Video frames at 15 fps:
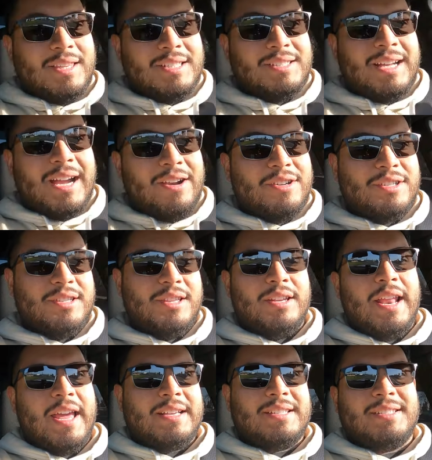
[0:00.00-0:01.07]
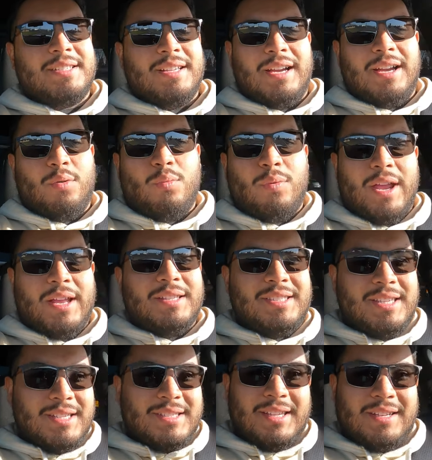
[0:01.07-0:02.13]
these tires in the next uh, rain
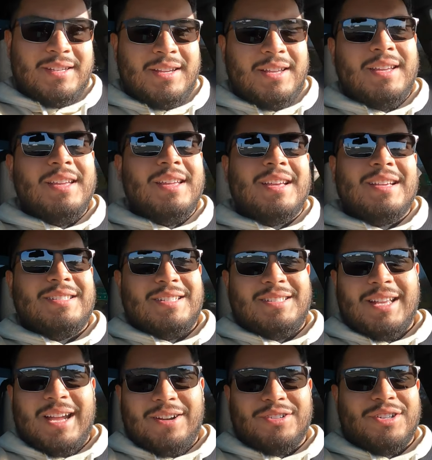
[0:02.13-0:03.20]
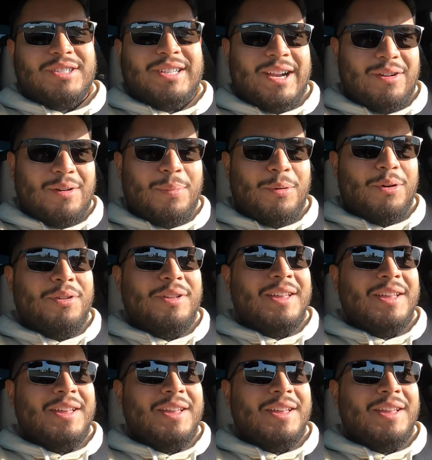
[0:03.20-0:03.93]
season because these tires are terrible.